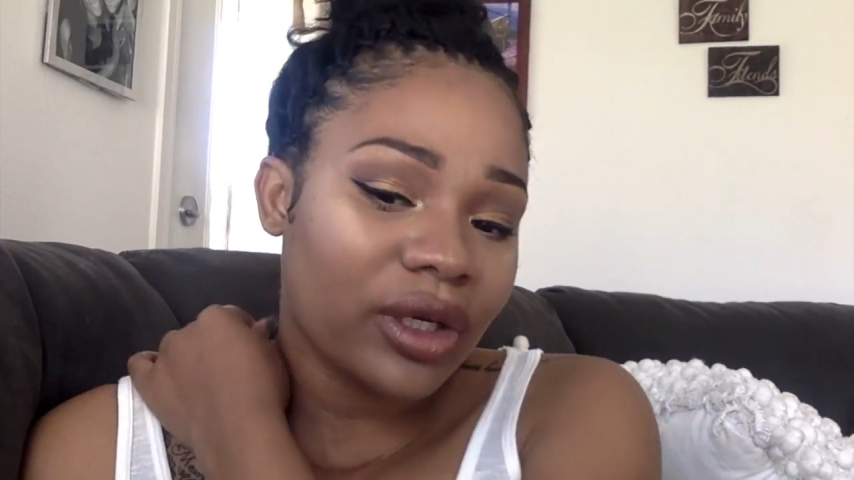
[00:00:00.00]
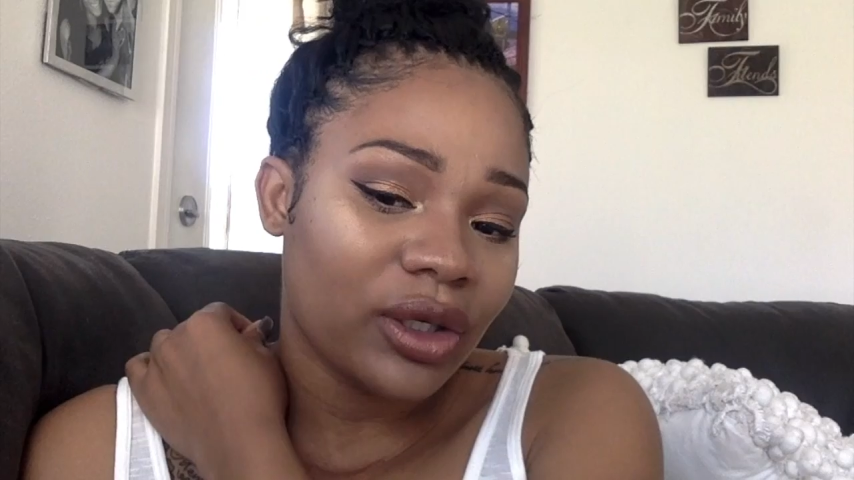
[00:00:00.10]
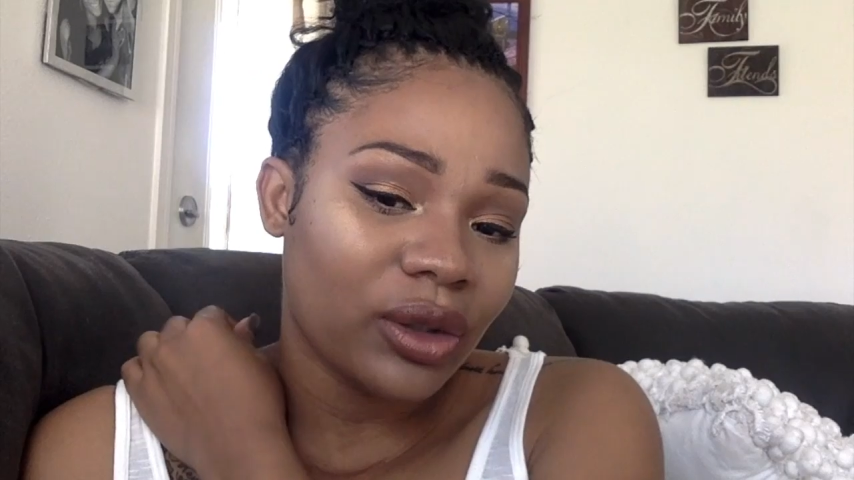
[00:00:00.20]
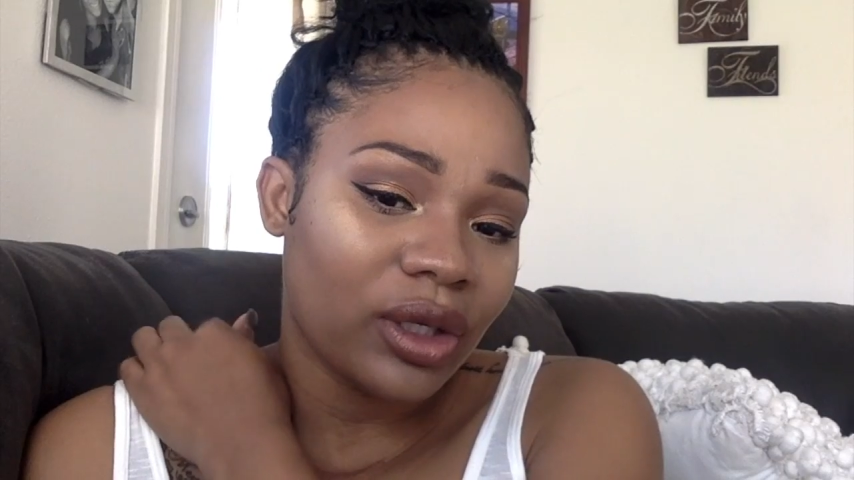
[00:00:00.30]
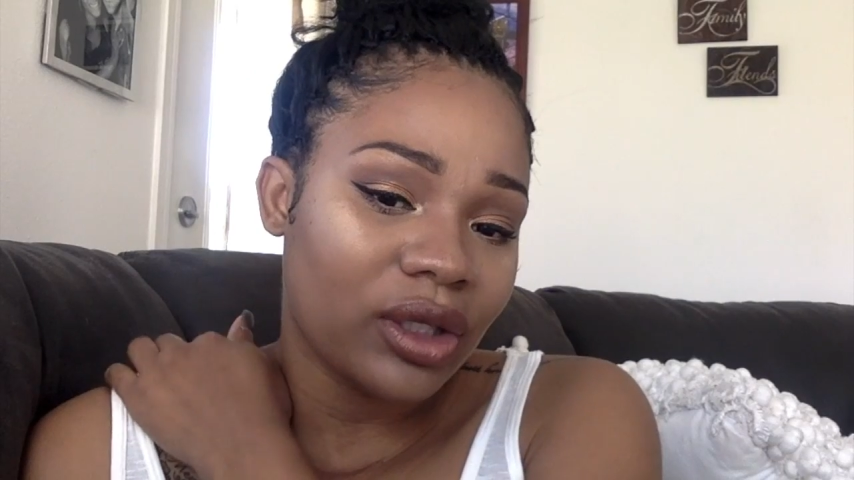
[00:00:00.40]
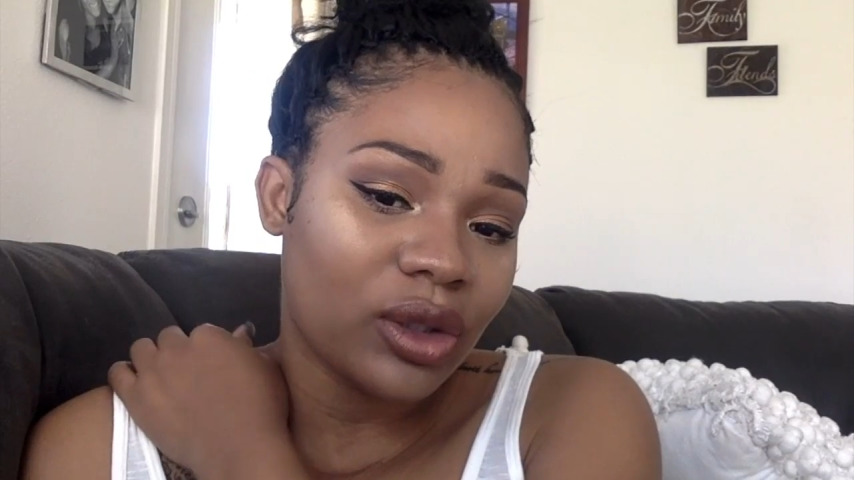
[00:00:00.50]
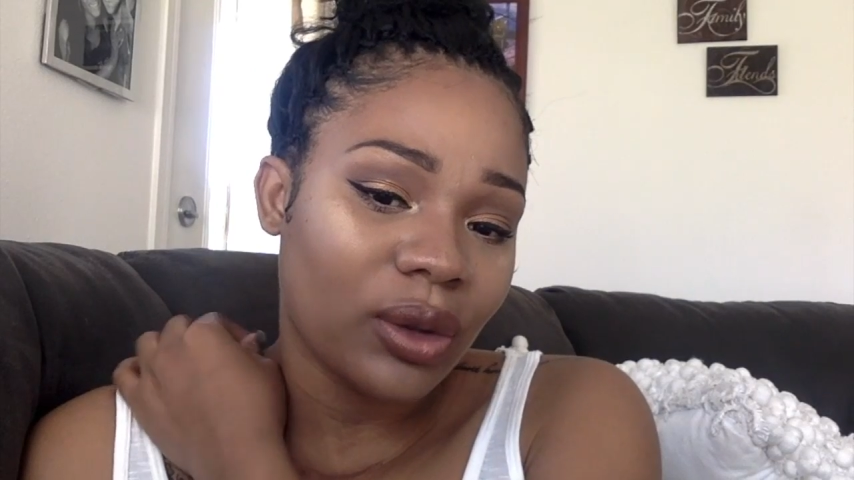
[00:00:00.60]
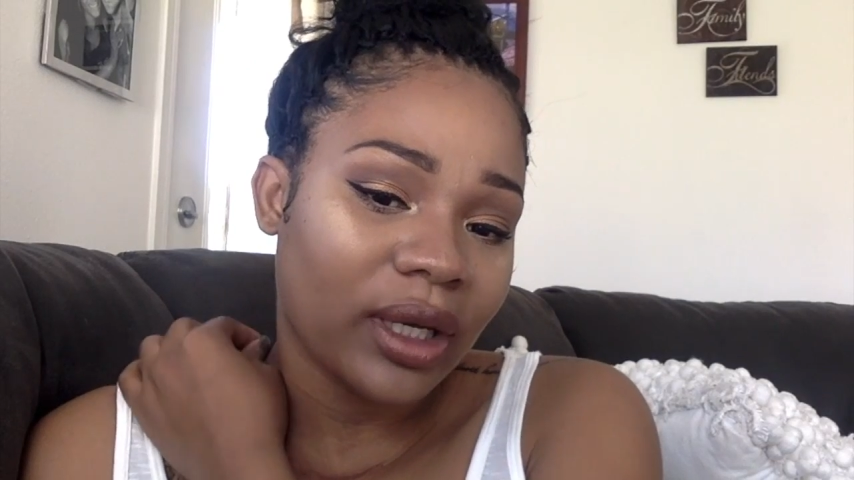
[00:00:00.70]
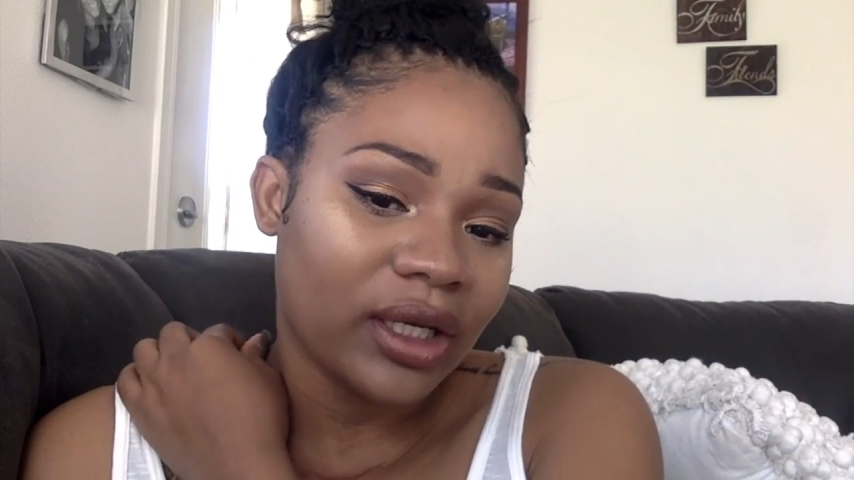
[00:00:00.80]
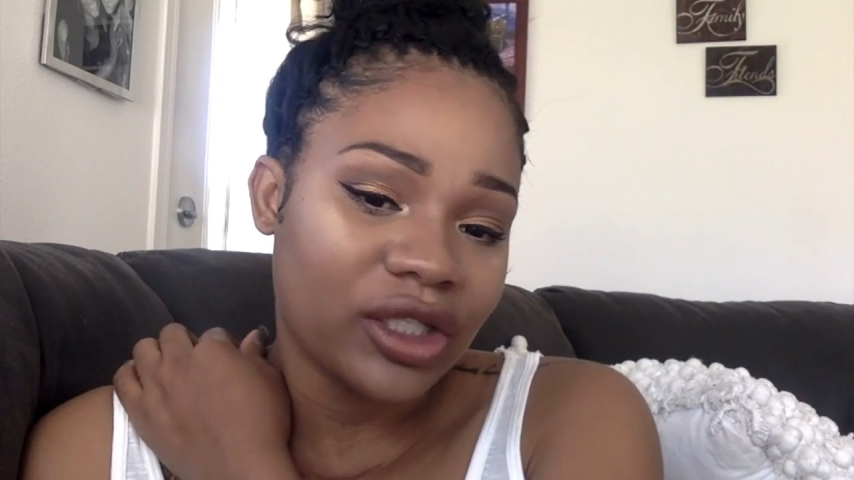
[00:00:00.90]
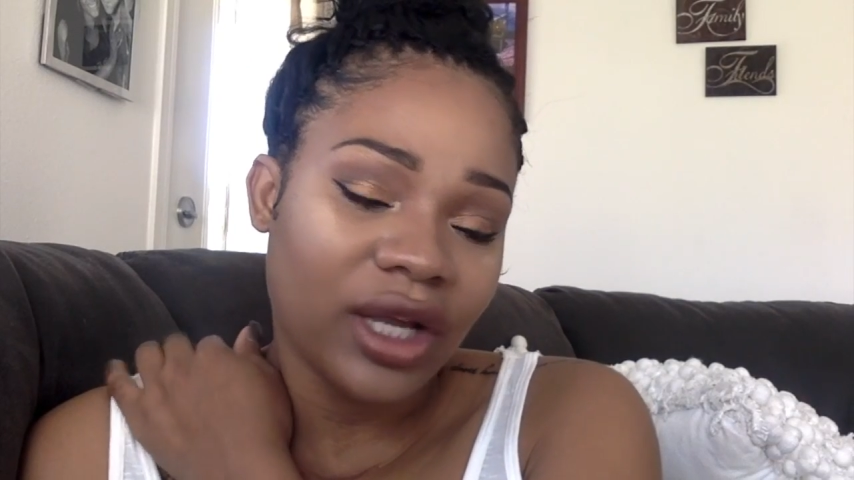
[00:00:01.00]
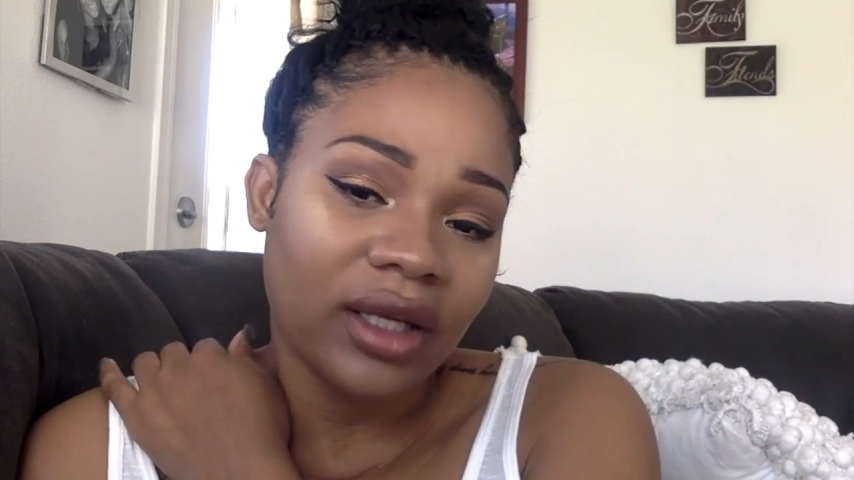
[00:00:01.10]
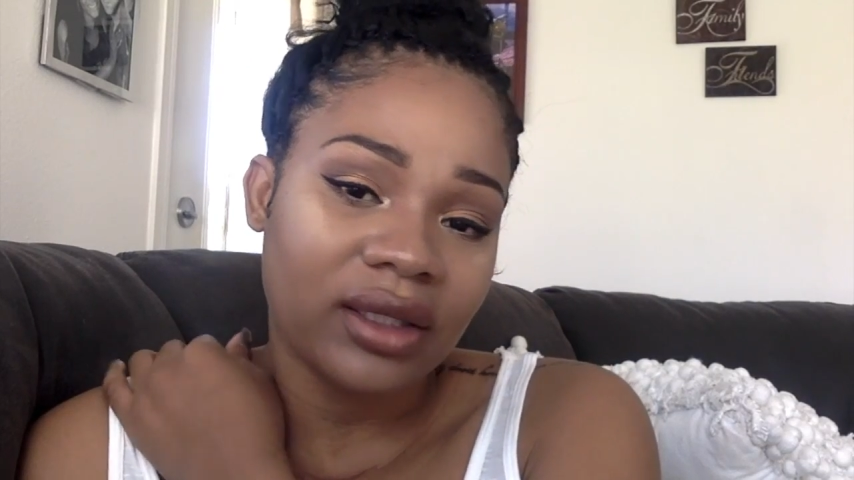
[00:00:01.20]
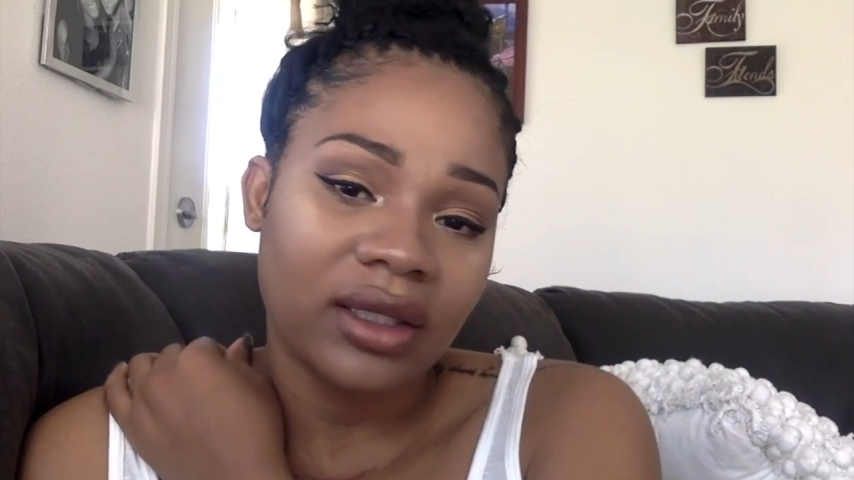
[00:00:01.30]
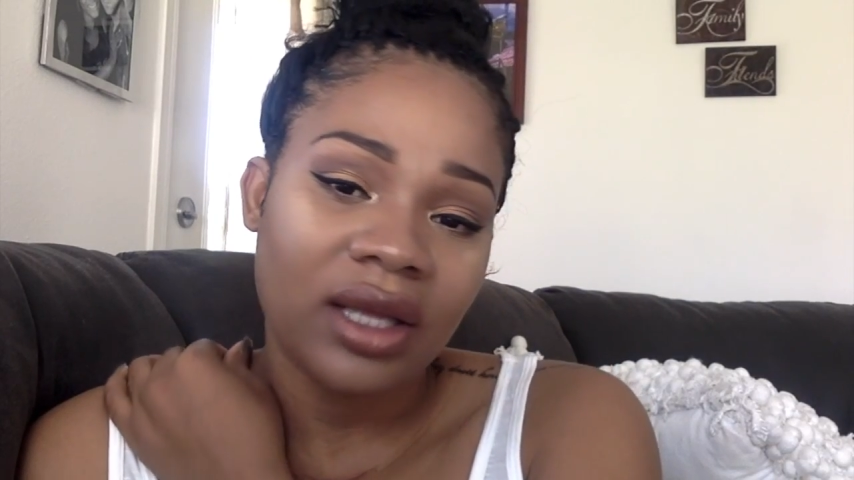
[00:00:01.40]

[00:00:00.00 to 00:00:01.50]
You know, you need to go get it checked.